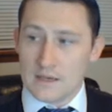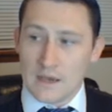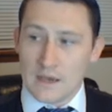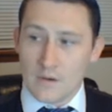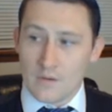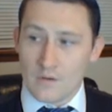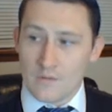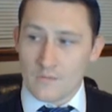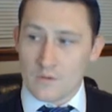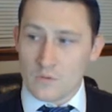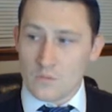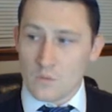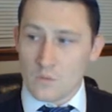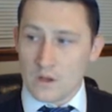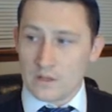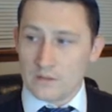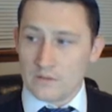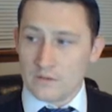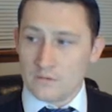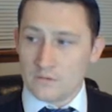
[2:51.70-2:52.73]
However,
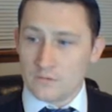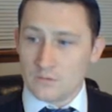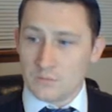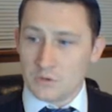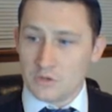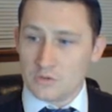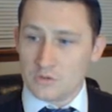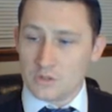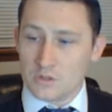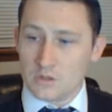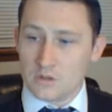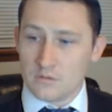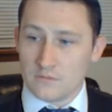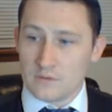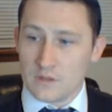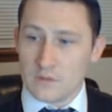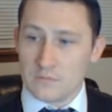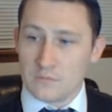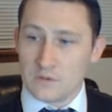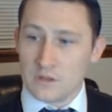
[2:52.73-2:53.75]
wide distribution of
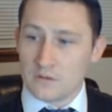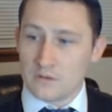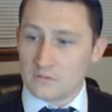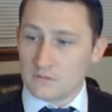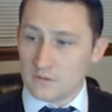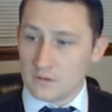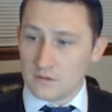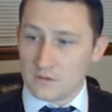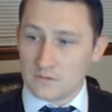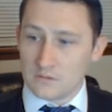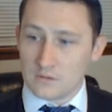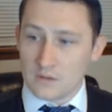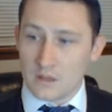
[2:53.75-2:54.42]
amnestics